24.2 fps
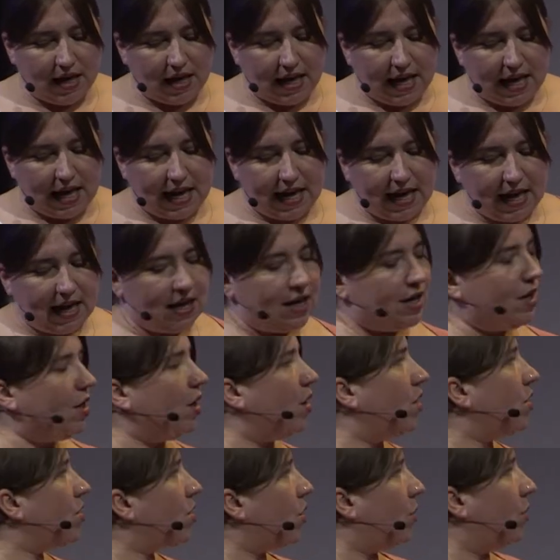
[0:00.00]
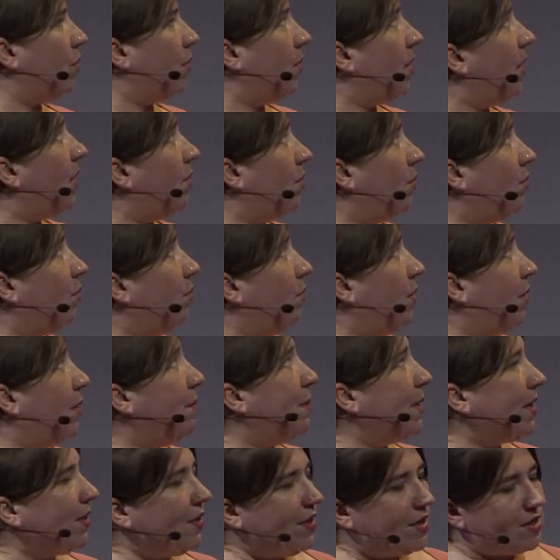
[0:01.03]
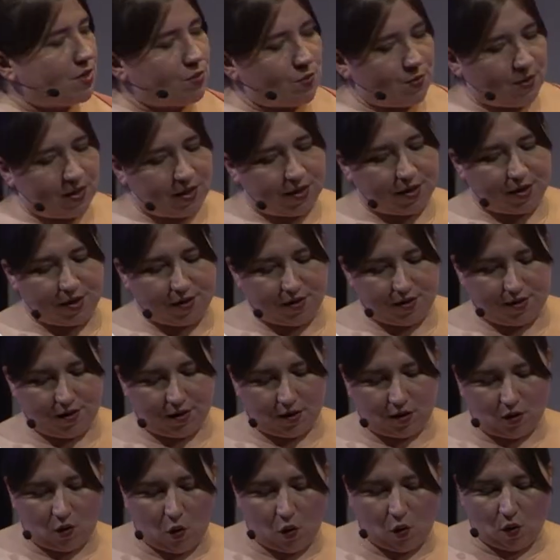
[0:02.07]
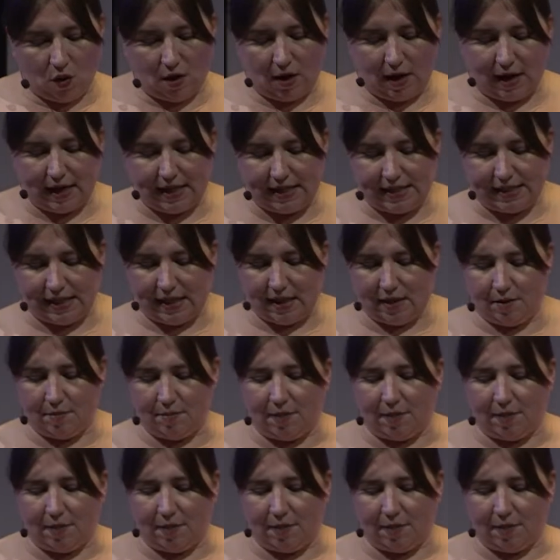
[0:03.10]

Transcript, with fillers: And so we built this with the core idea in